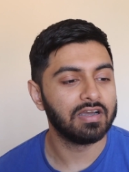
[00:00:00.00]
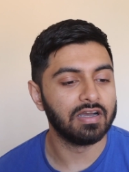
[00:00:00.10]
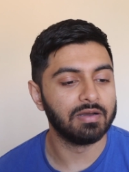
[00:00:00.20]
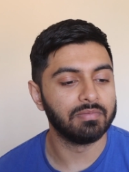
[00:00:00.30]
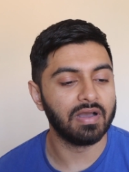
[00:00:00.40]

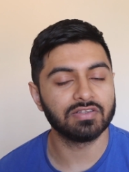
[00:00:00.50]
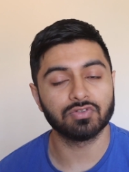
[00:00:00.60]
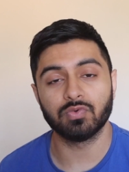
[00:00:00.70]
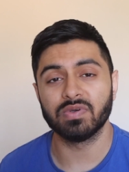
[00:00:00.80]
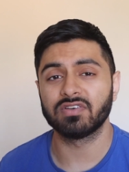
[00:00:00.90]
As
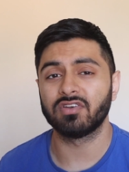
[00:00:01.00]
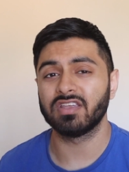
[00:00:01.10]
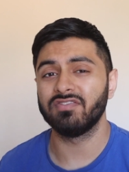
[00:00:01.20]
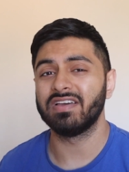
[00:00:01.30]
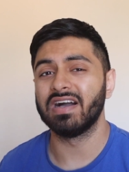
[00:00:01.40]
always, I'm going
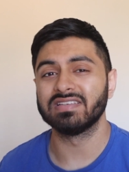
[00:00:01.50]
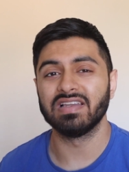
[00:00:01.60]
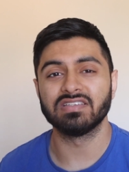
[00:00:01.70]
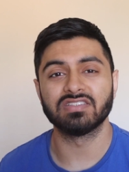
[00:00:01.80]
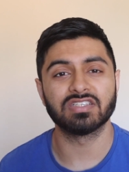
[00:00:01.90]
to give you guys the
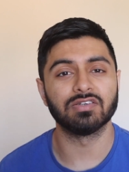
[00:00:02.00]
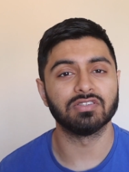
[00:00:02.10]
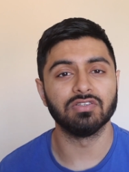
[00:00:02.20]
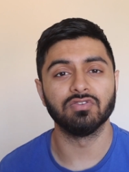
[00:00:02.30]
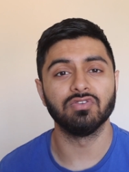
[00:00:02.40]
latest
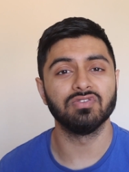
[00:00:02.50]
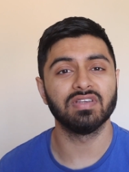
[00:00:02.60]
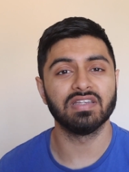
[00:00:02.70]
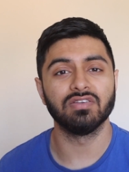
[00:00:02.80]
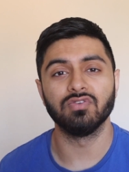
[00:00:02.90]
Chelsea news
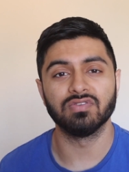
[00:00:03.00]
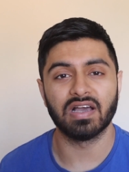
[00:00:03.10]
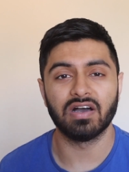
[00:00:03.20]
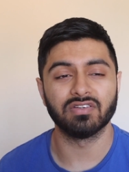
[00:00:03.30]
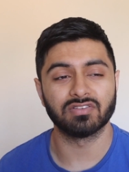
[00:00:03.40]
in, news
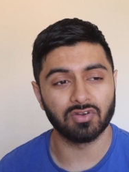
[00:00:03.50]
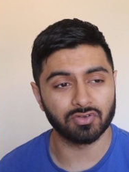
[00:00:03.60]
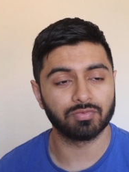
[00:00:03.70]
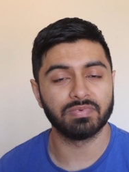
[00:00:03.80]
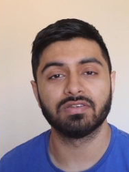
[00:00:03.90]
out. There's a lot
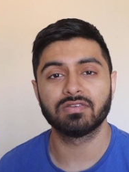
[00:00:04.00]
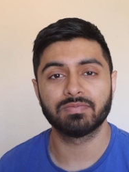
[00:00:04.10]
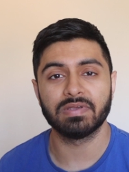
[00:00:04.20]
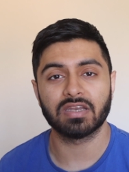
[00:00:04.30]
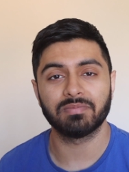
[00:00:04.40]
to be
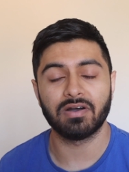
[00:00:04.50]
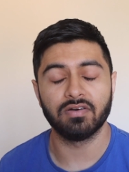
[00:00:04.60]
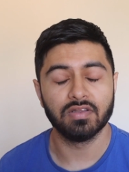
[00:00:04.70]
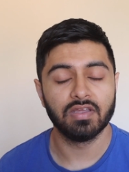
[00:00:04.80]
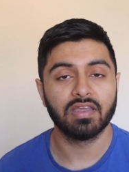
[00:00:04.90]
speaking
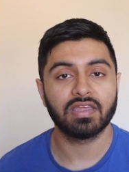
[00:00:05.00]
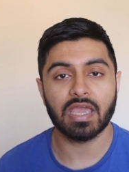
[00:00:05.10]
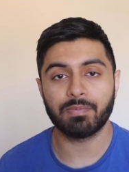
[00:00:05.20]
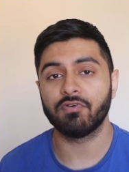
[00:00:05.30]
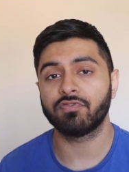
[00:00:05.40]
about.
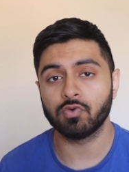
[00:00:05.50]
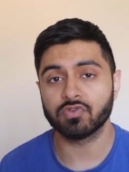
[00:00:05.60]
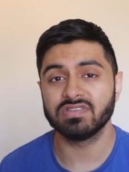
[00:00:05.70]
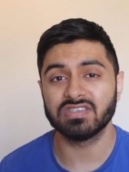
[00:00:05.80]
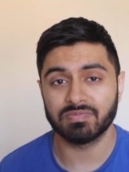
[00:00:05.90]
Kepa, of
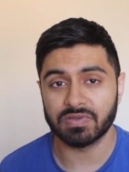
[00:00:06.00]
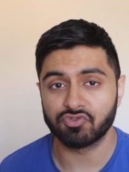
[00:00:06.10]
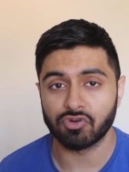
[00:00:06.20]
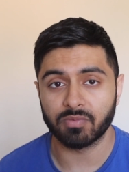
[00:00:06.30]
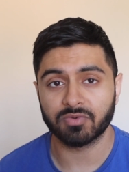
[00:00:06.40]
course, needs to be
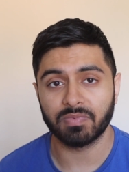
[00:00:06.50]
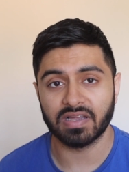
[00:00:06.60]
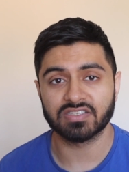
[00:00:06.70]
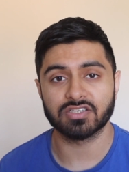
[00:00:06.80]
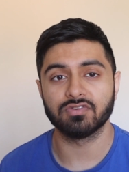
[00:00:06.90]
dropped
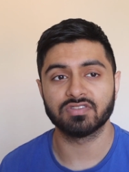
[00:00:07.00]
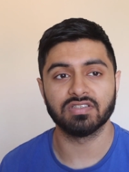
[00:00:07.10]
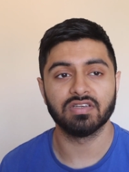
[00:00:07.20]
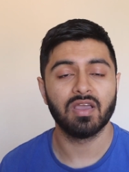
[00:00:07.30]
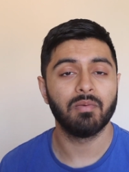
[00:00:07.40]
by
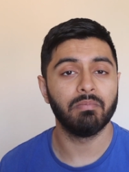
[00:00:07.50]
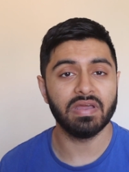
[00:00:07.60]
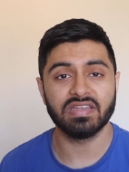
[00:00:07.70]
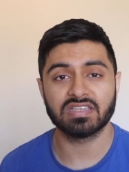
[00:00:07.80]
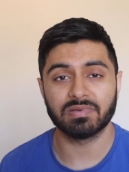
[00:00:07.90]
Chelsea.
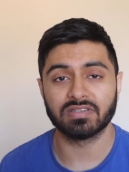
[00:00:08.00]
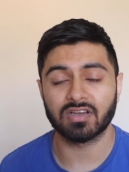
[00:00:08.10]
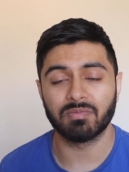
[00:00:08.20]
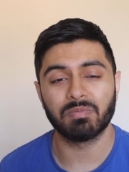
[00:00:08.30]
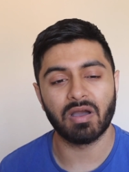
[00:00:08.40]
Many expect to
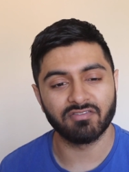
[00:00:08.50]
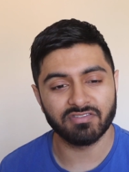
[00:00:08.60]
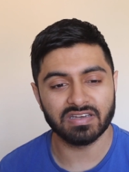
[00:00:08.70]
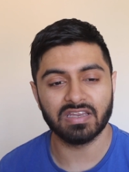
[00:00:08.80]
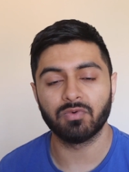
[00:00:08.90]
come in, but I
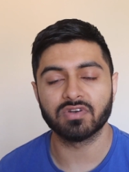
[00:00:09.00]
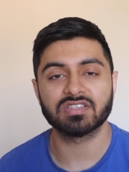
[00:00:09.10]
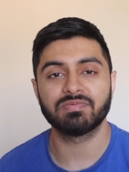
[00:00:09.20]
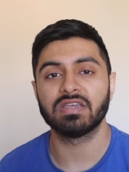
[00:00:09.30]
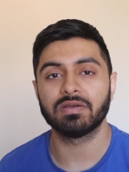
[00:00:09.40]
really want
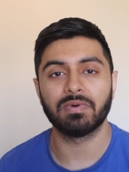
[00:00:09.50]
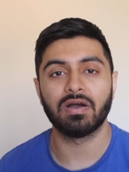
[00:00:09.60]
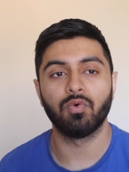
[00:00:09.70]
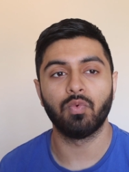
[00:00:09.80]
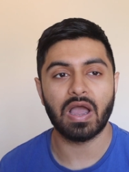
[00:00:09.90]
to speak
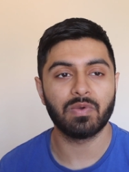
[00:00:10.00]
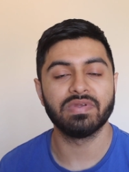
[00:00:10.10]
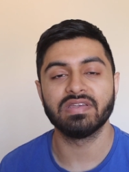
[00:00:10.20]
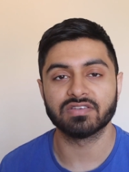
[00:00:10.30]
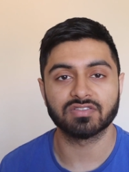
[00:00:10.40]
about why
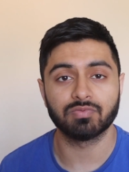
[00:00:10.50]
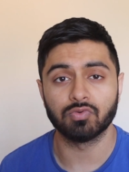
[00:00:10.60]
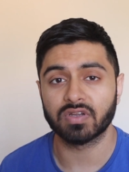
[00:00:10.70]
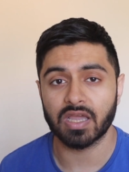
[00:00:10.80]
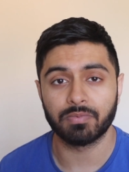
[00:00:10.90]
we need to
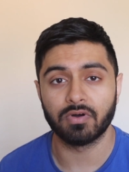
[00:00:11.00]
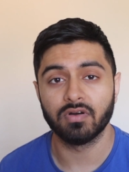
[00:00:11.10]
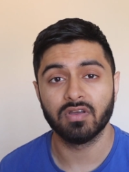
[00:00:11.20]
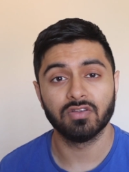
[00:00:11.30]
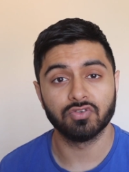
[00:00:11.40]
support
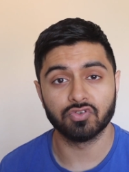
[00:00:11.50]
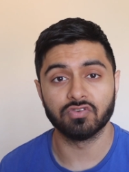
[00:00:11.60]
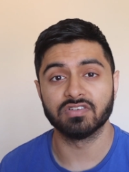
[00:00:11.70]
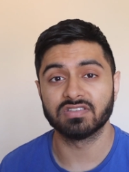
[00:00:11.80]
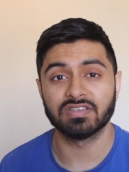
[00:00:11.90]
Kepa
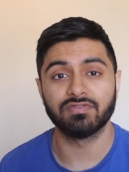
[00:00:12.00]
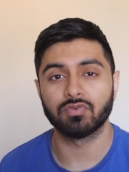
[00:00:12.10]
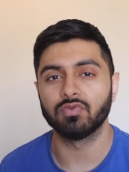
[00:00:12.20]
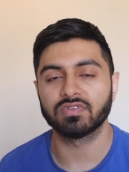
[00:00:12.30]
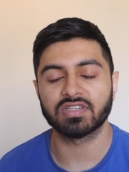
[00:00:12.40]
during this
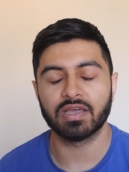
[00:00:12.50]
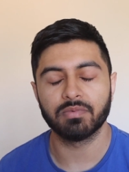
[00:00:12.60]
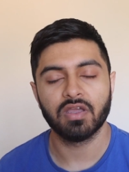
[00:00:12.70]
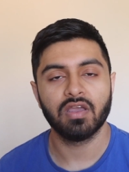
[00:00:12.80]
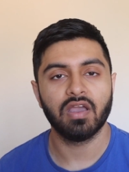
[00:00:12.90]
difficult time.